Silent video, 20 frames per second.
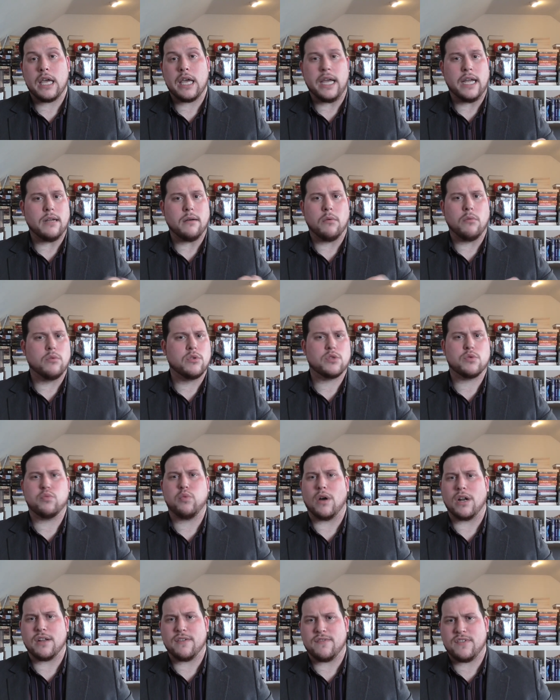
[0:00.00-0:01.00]
It was
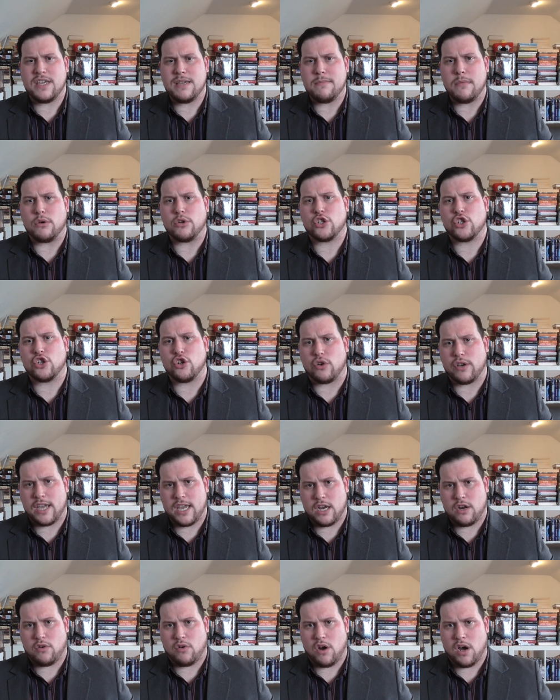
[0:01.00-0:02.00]
one of the most
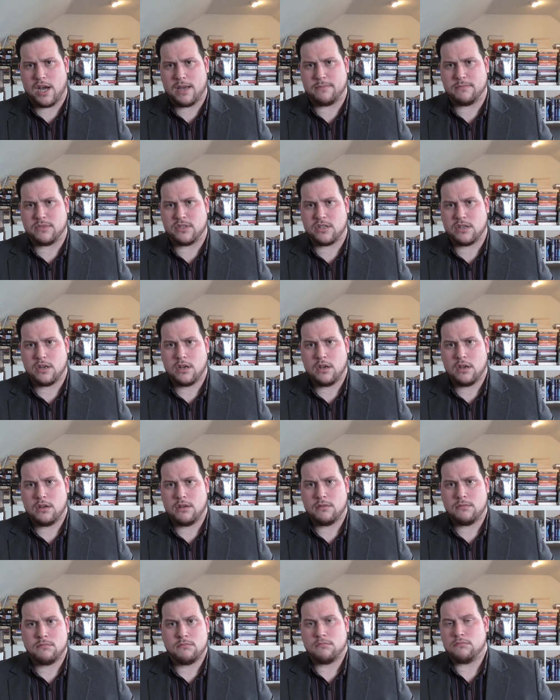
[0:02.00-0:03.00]
shocking crimes
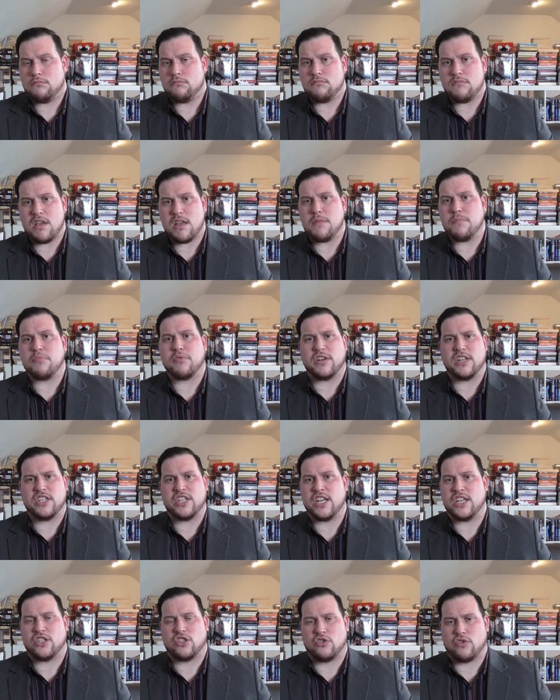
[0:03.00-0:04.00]
in British
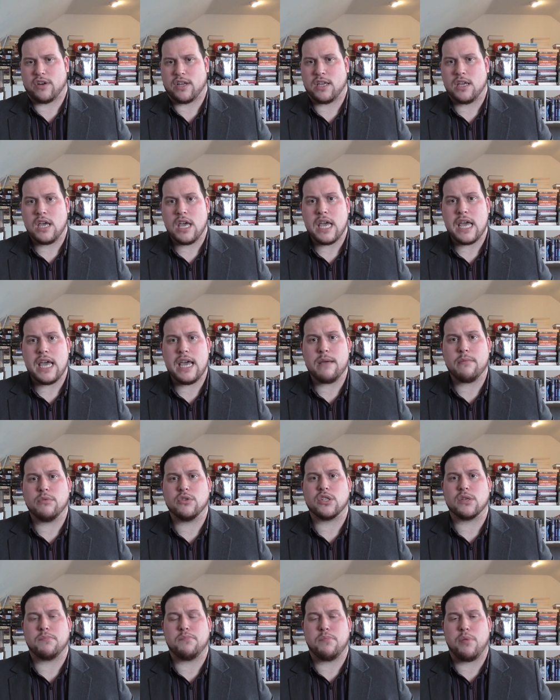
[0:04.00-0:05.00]
history. It
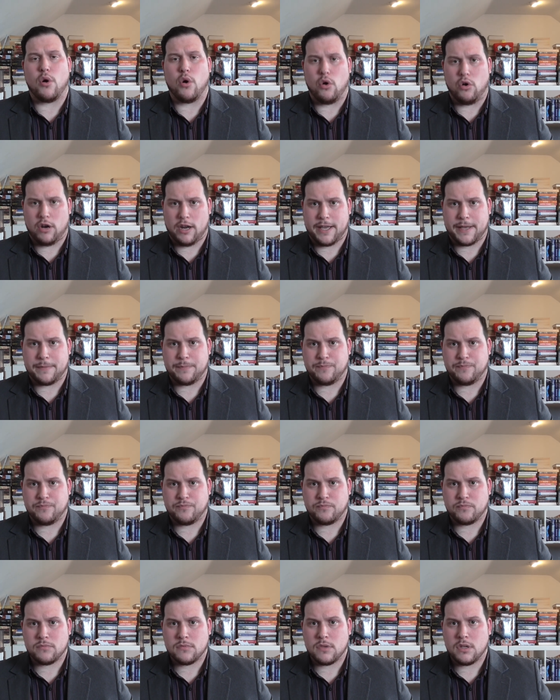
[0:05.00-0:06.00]
was appalling.
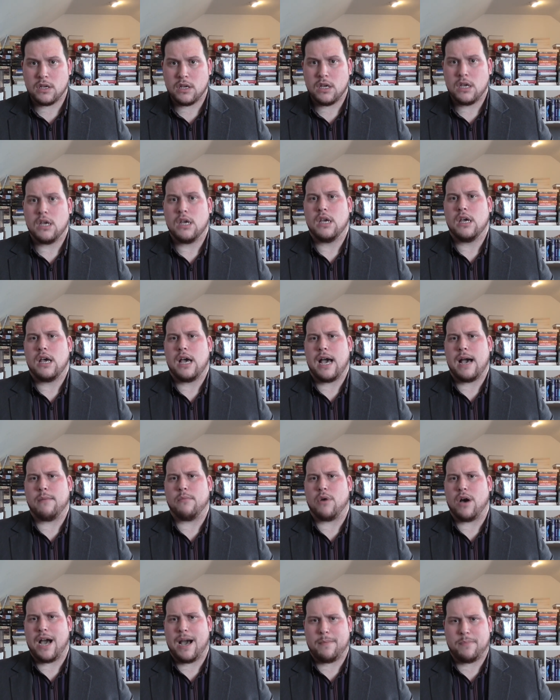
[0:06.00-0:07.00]

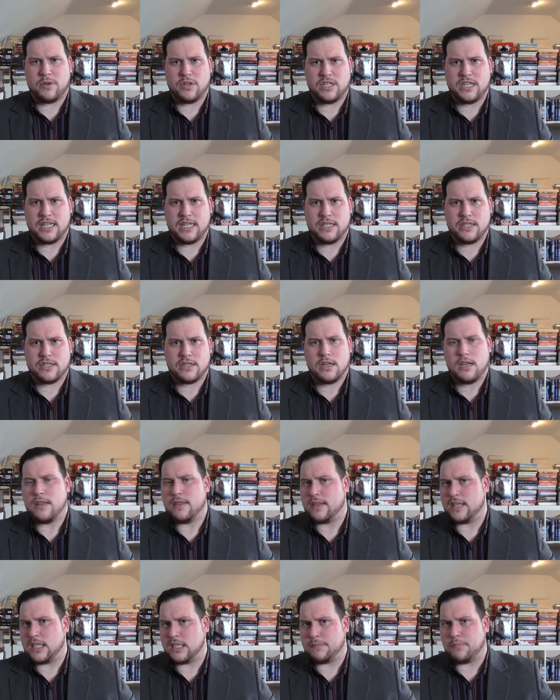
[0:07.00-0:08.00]
And what happened is
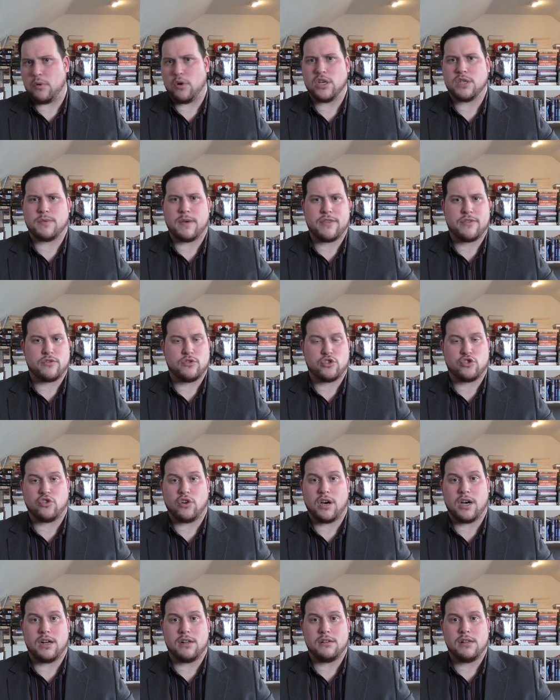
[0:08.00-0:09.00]
these boys went through
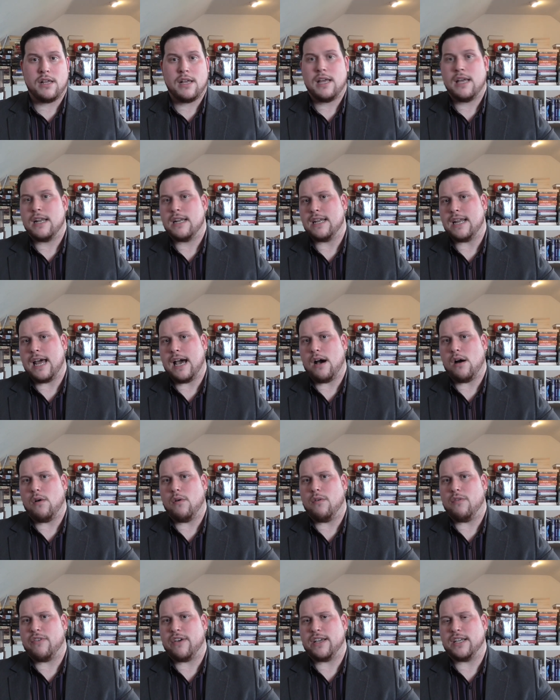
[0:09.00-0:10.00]
trial.
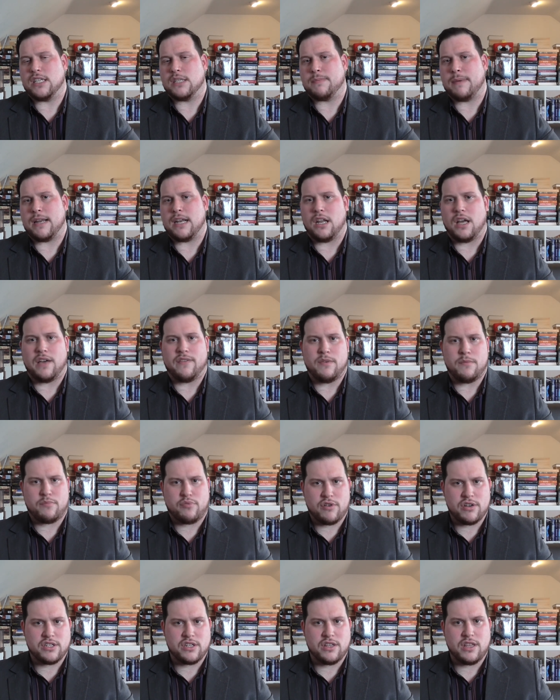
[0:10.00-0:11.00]
Now they spent life in
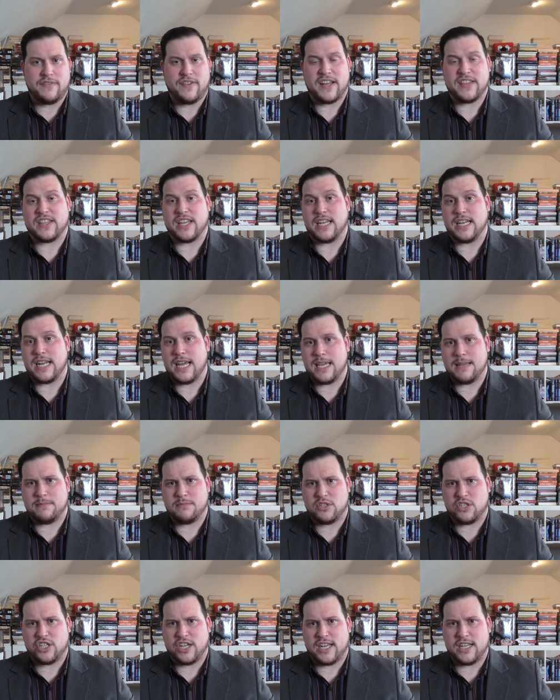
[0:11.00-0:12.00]
prison. They've had their
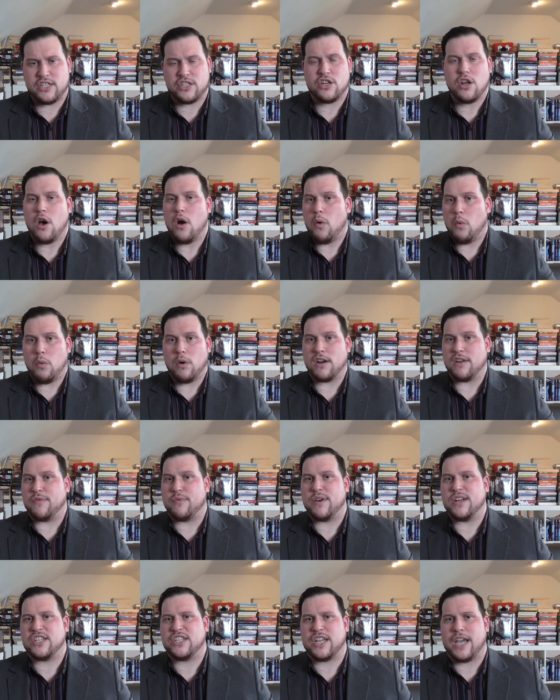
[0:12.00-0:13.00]
names changed. One
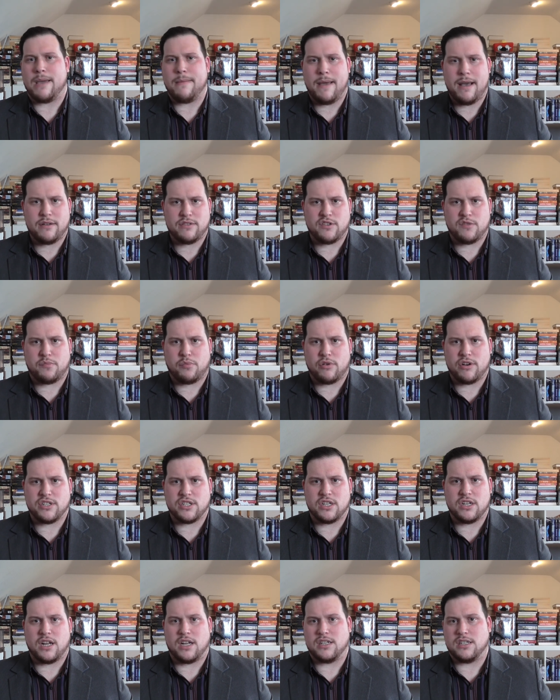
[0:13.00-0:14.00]
of which came out of
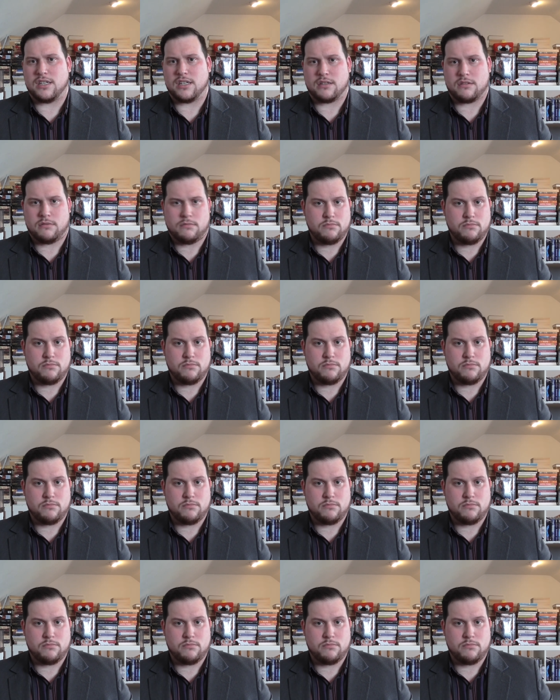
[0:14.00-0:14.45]
prison under